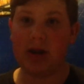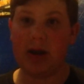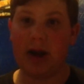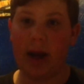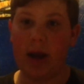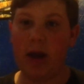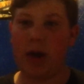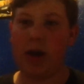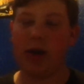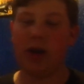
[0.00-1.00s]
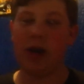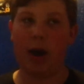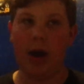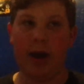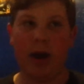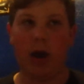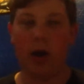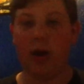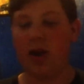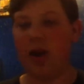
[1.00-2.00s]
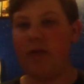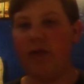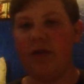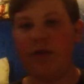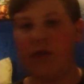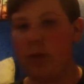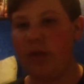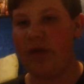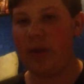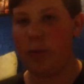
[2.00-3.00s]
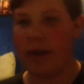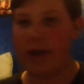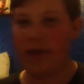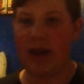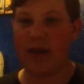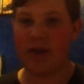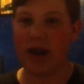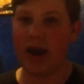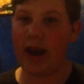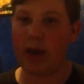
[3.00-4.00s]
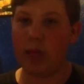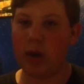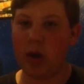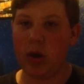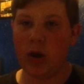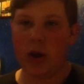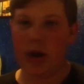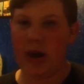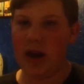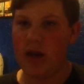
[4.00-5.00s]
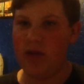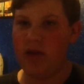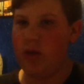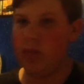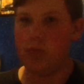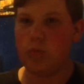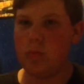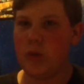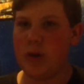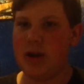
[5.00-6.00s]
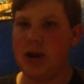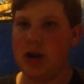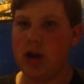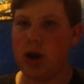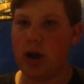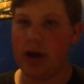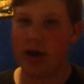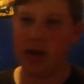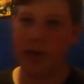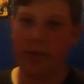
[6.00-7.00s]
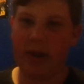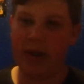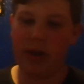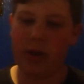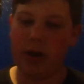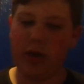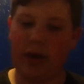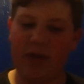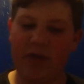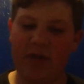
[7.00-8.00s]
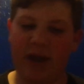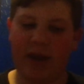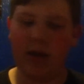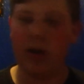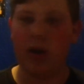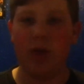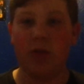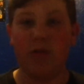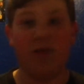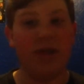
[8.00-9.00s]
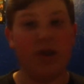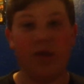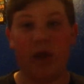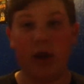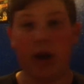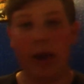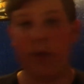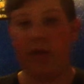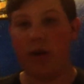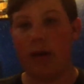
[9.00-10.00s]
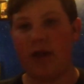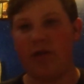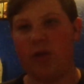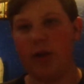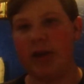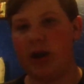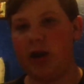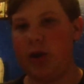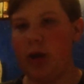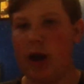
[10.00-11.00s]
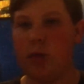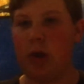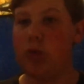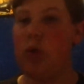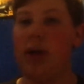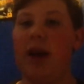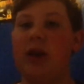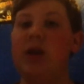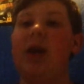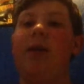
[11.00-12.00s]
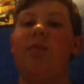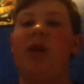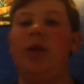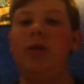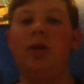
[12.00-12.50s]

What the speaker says: the day I got it. I hit level 50 within a week of having the game, and I proceeded on it immediately after that. Very fun game. If you have a 360 or an Xbox One, that is a game that